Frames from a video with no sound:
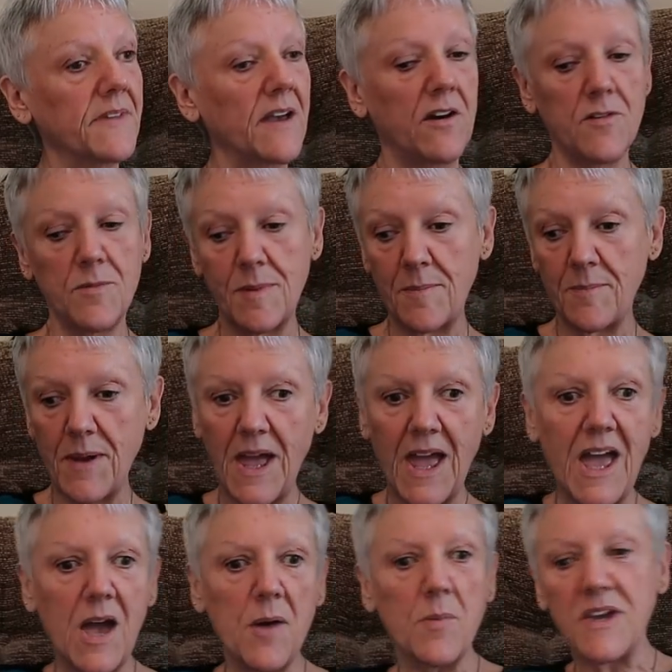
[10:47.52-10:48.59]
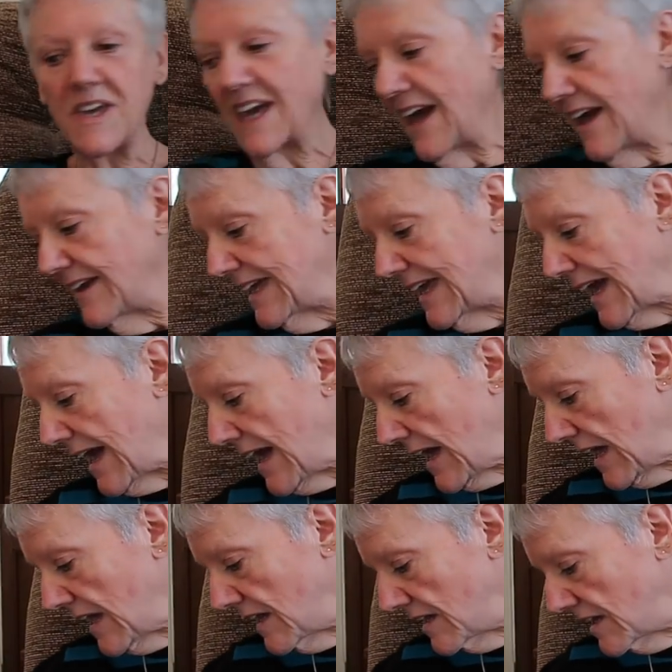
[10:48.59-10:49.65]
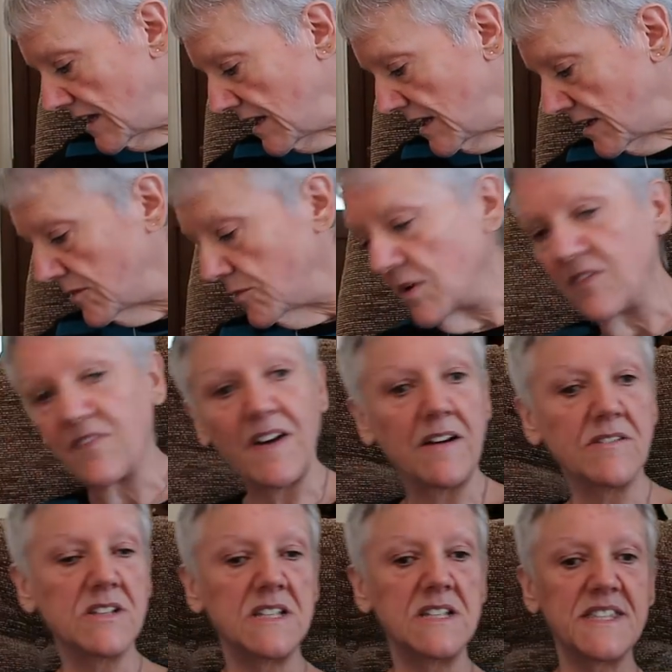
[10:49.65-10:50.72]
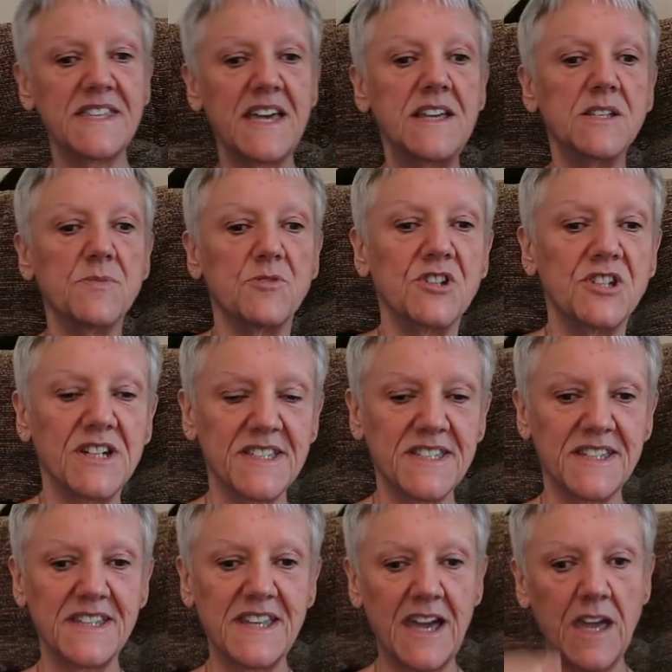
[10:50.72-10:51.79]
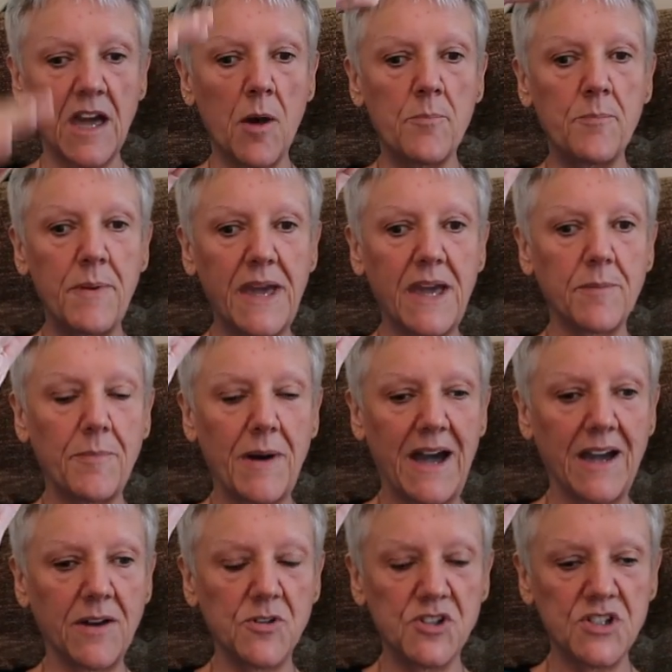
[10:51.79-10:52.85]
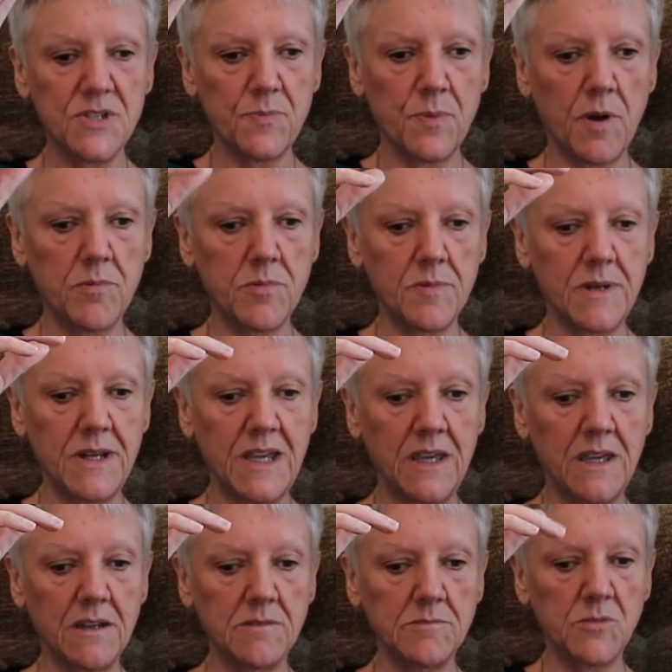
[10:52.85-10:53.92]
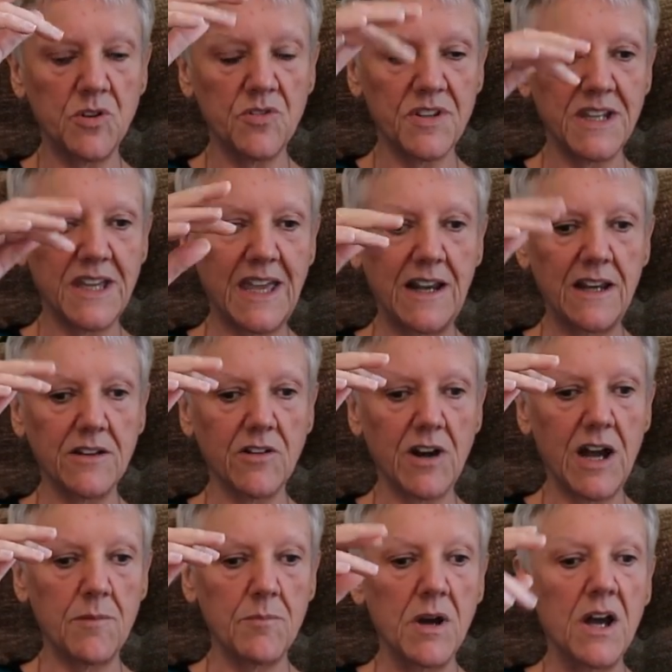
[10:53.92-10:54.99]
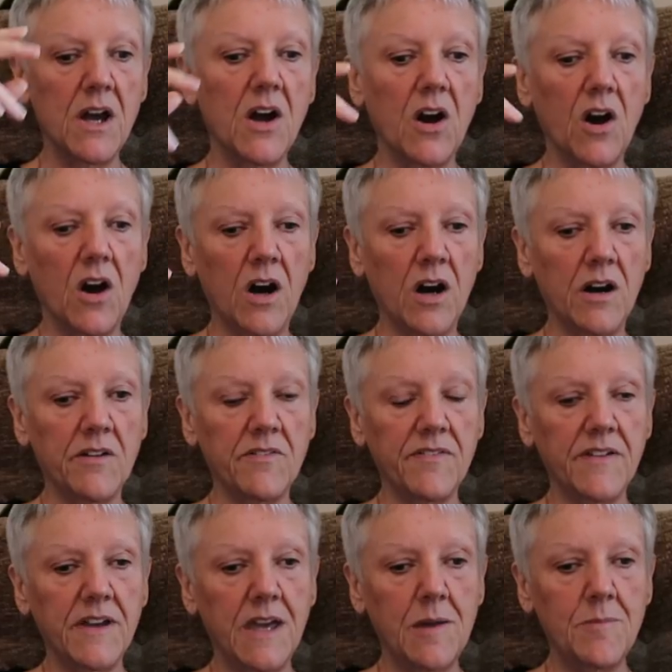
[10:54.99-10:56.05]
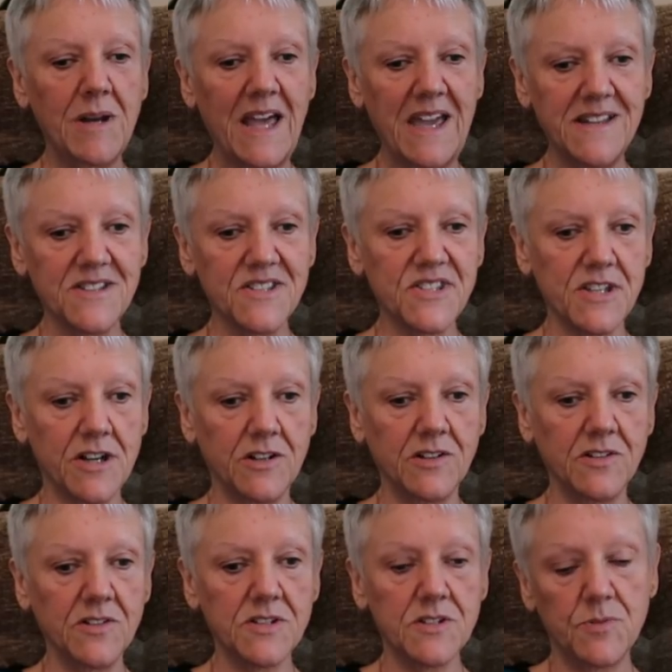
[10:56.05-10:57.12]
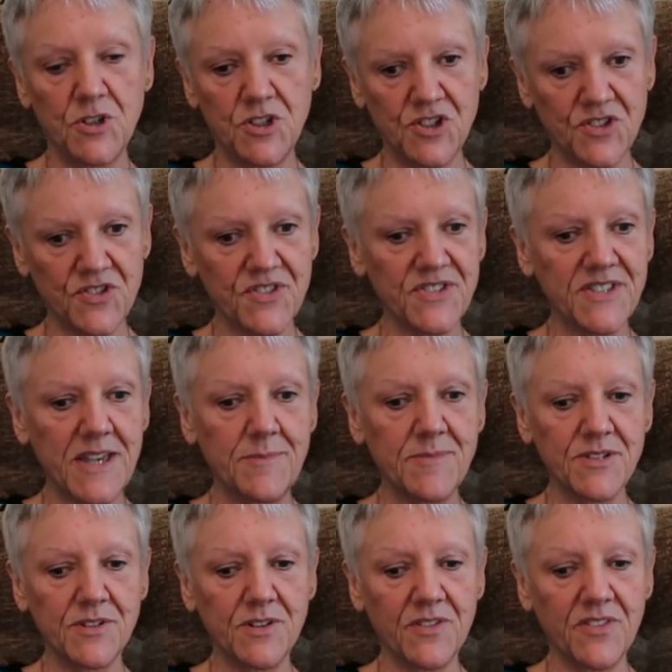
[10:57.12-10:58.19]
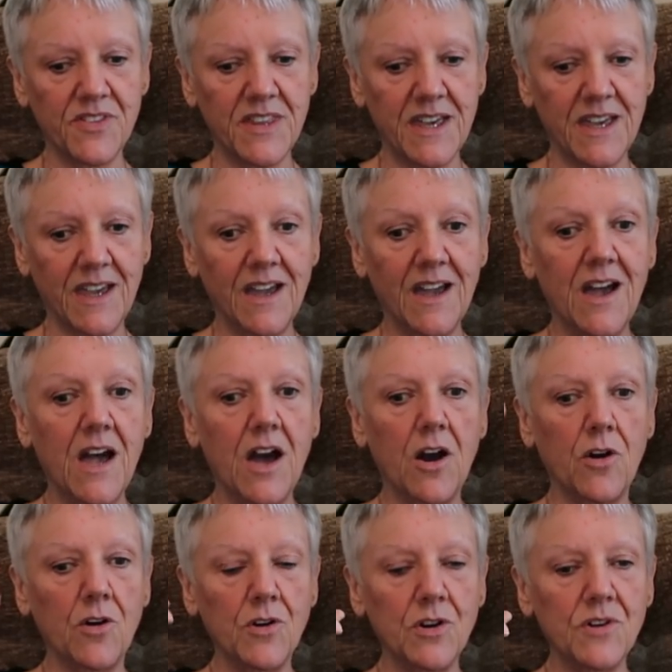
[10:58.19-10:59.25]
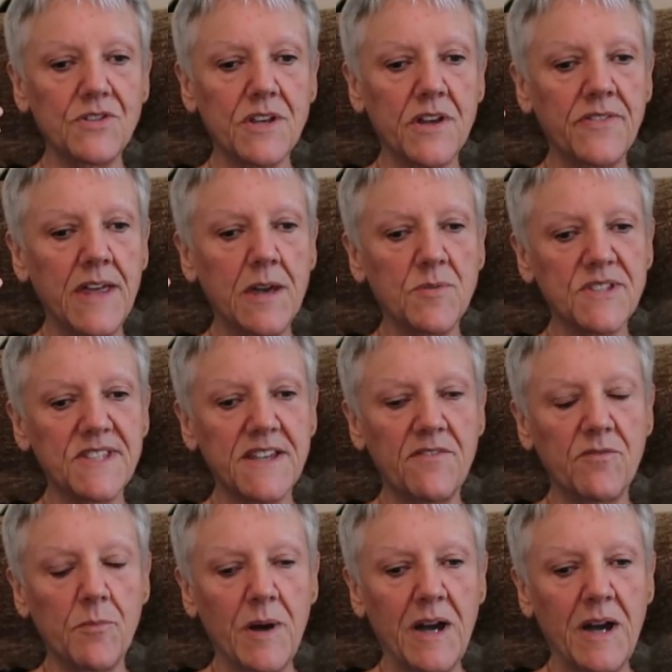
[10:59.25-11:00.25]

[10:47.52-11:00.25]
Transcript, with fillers: Can't remember. But you can get. Uh, we found in Sainsbury's yesterday a big bag, which is probably more than a kilogram of Himalayan salt, which does the same sort of thing, or also, and they were seven